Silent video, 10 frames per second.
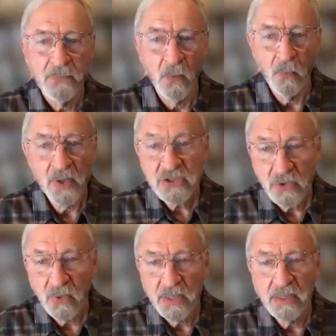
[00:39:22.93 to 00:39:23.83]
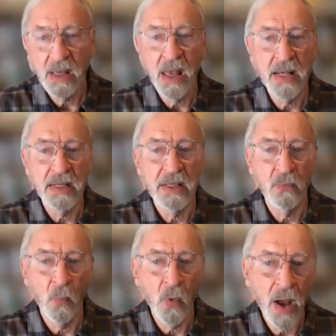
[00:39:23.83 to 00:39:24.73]
what's going on
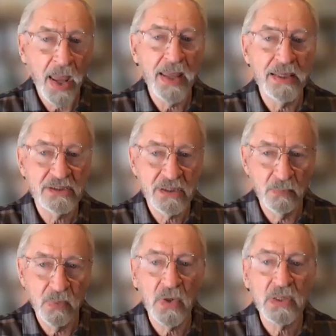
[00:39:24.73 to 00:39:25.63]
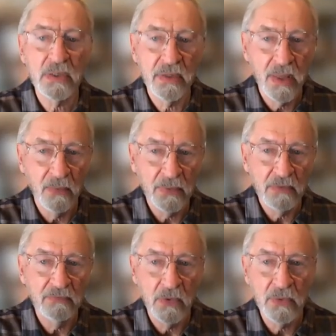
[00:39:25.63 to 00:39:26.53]
and why it's important that
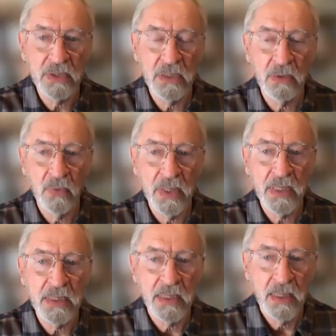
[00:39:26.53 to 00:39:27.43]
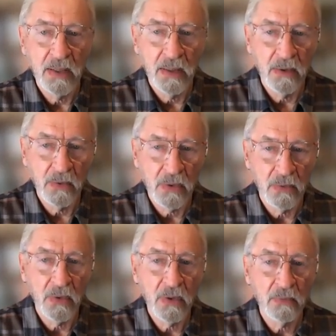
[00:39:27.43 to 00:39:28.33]
we vote in a way
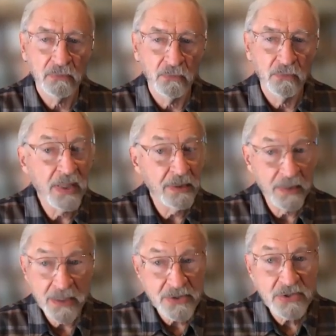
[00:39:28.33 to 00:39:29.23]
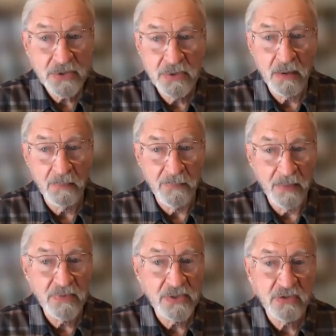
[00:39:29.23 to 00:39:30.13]
or write letters to our
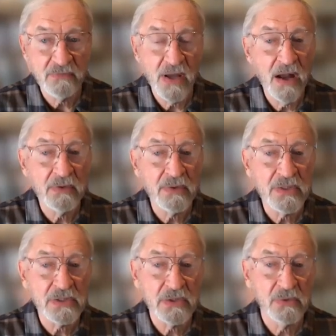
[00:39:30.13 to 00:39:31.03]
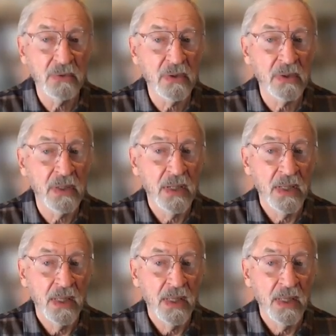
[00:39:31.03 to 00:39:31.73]
members of Congress or